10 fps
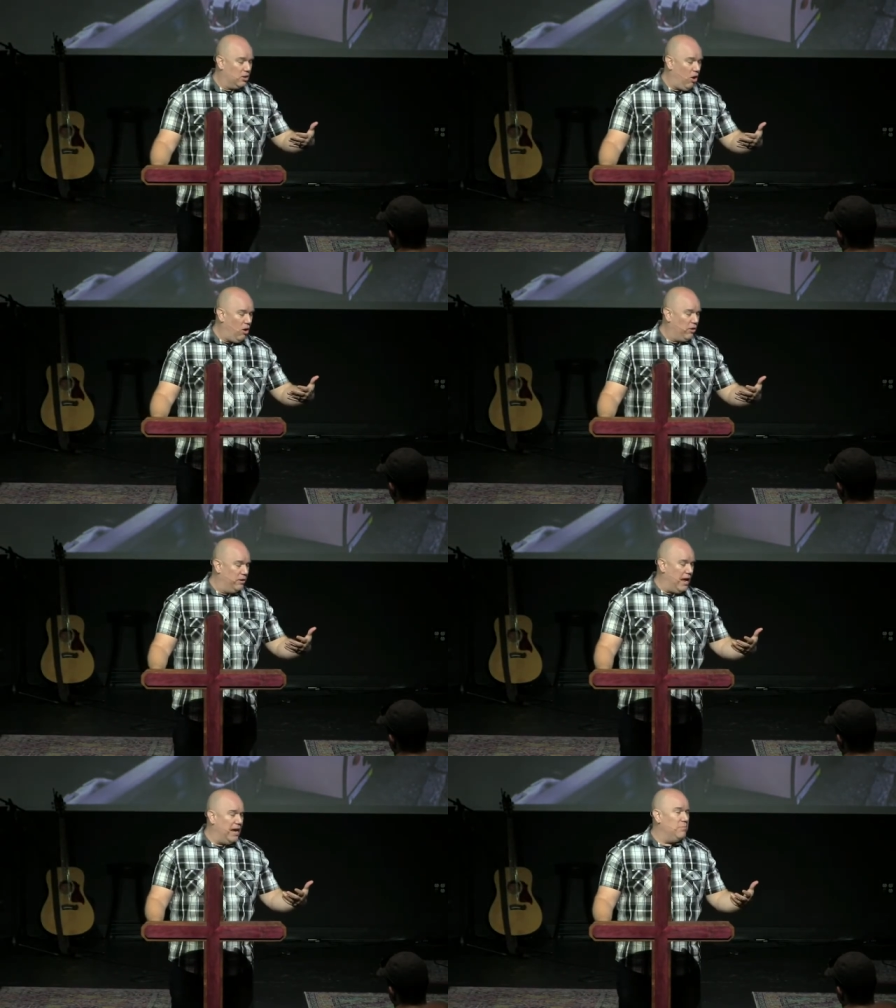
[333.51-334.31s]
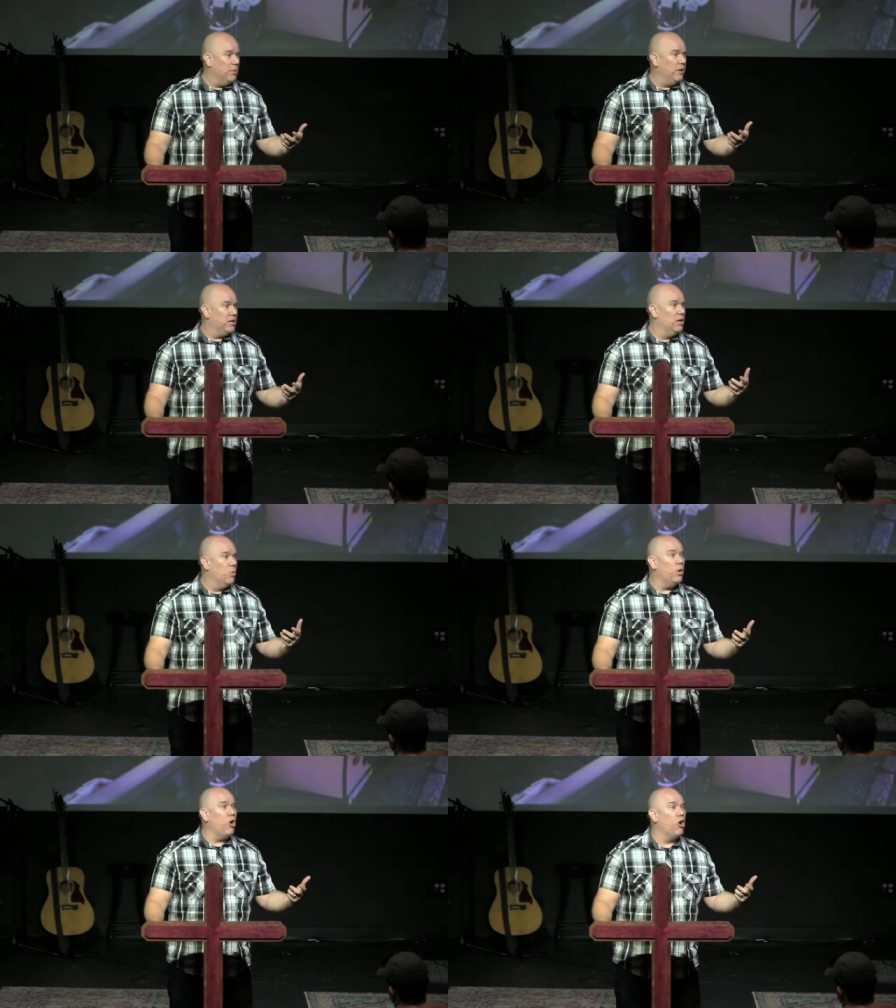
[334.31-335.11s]
calling Amy. I'm like,
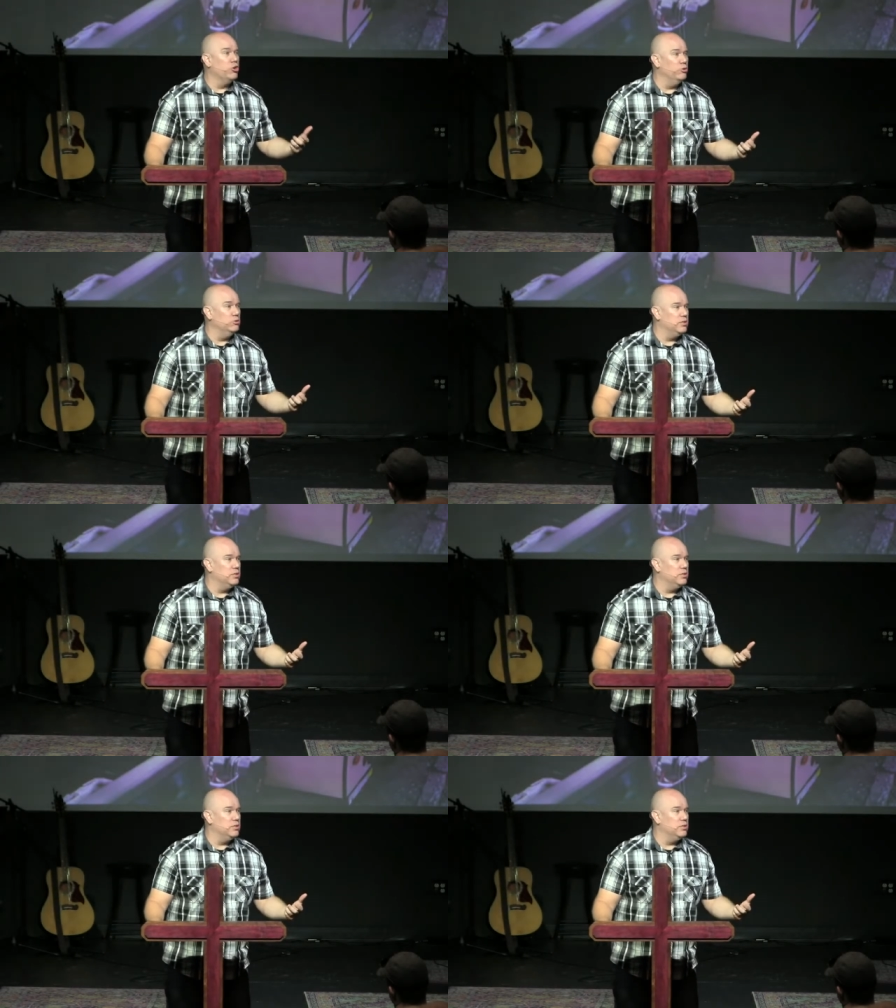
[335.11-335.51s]
where are you?